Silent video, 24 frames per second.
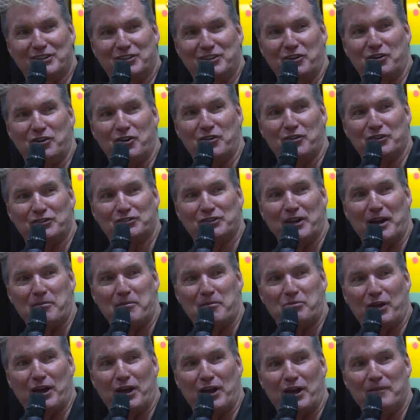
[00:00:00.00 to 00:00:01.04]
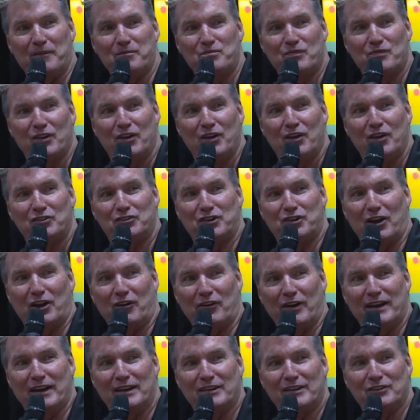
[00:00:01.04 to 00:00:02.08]
to do the same thing to
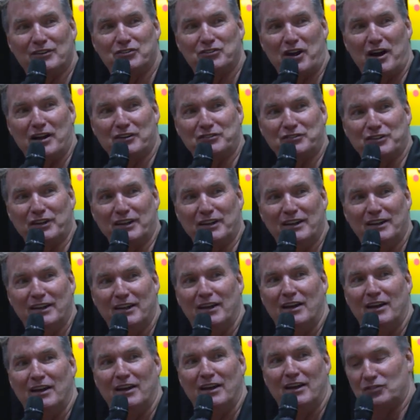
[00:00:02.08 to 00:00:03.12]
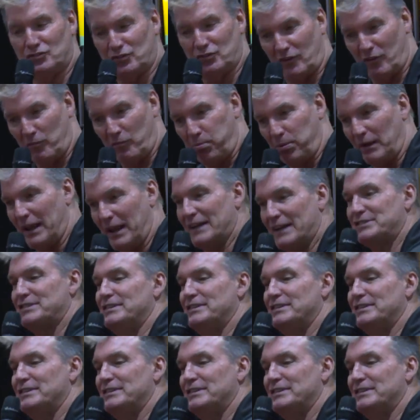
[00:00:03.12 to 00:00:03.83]
Eric Johnson, to sort of bless